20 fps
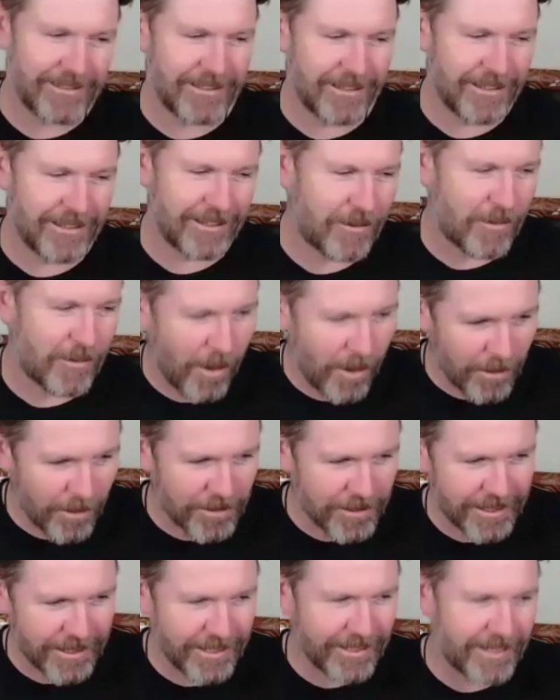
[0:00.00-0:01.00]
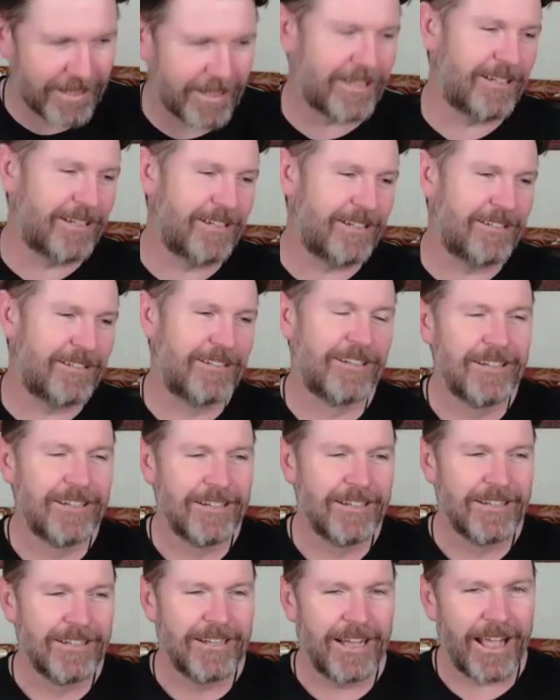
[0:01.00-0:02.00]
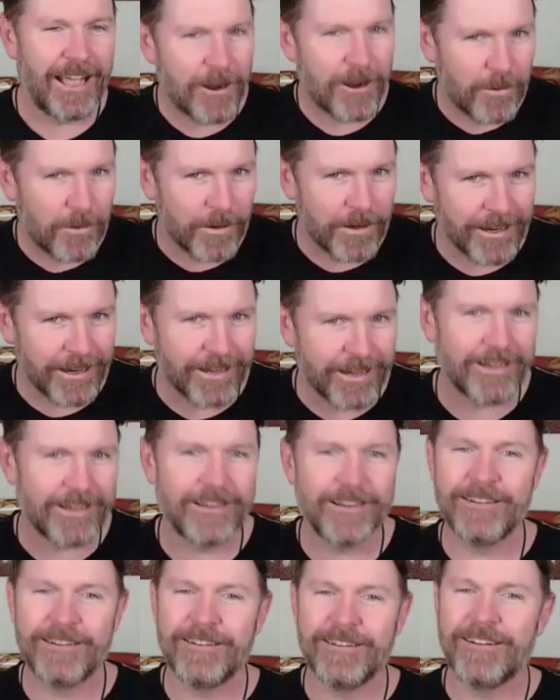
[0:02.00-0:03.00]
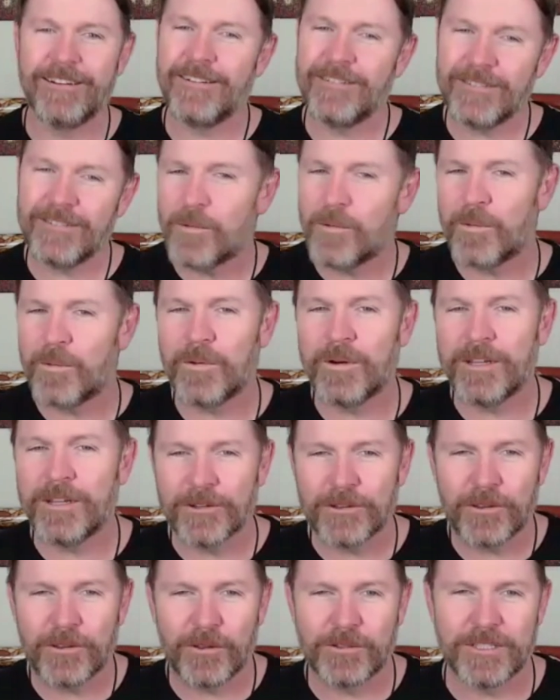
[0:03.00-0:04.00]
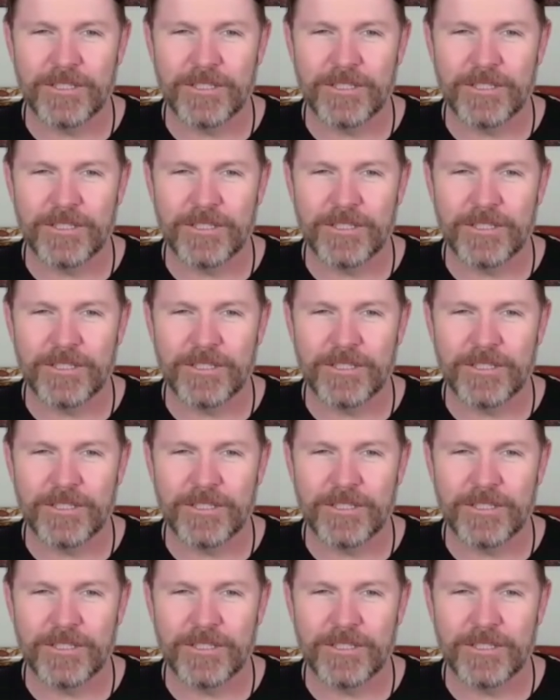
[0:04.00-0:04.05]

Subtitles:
equality and equity. And what are your thoughts